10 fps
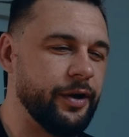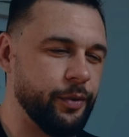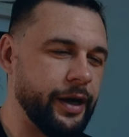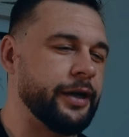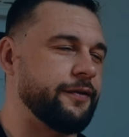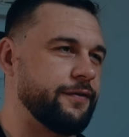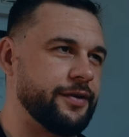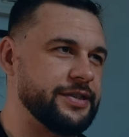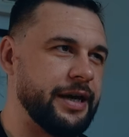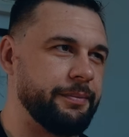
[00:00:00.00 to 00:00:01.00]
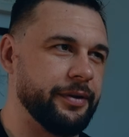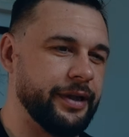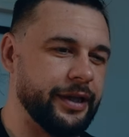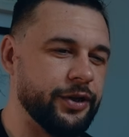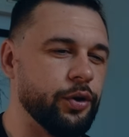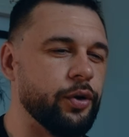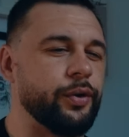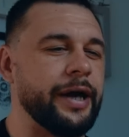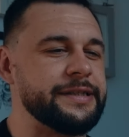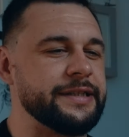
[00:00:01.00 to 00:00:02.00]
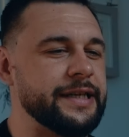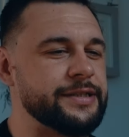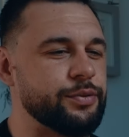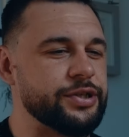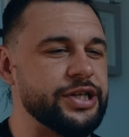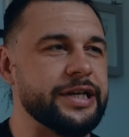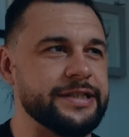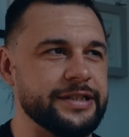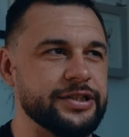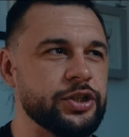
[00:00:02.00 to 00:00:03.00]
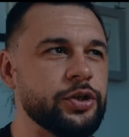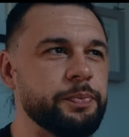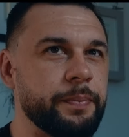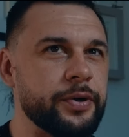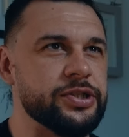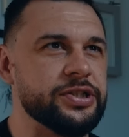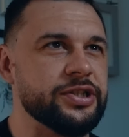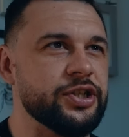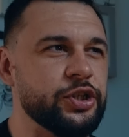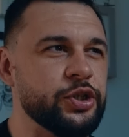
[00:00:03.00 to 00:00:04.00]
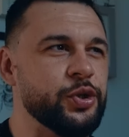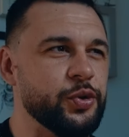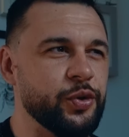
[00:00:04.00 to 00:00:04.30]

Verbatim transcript: a writer for example like your writing gets rejected not personally you